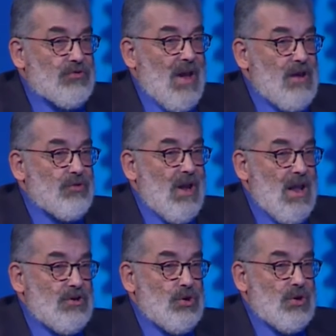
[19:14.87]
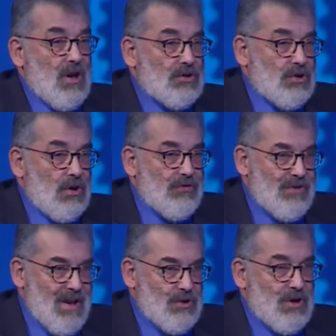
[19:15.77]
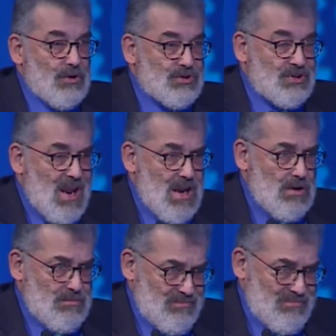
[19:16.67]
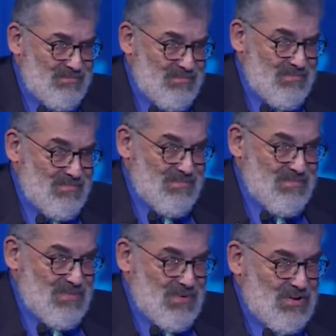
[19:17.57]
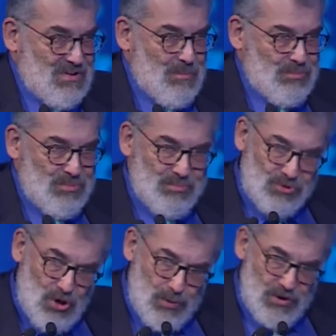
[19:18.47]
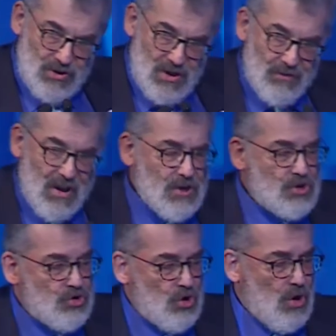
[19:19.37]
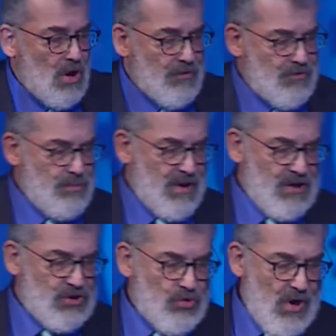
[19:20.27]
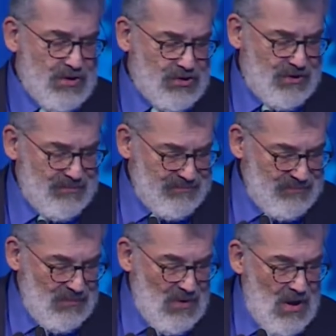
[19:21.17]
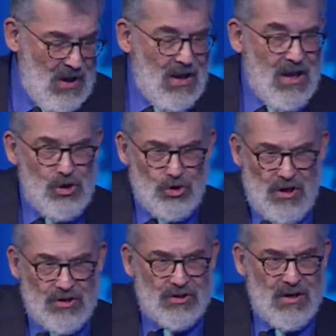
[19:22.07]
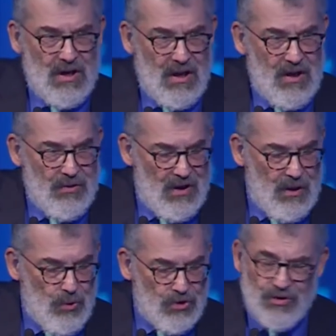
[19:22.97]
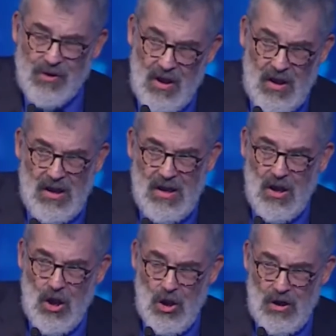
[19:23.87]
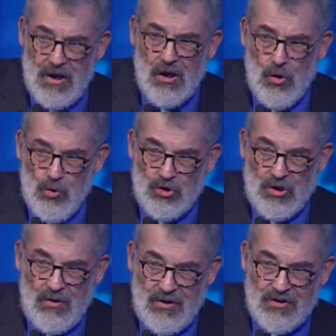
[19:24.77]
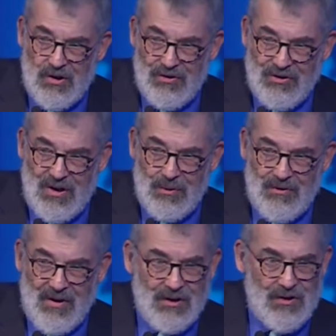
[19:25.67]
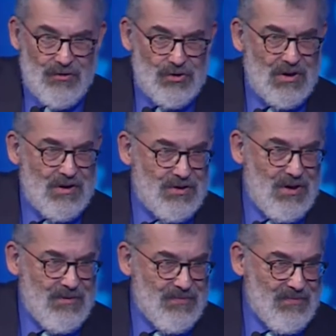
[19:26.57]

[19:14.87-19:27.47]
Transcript: For every head you cut off, it grows 10. This property of getting stronger from being stressed. Interestingly, that it was there in early culture, this concept of anti-fragility.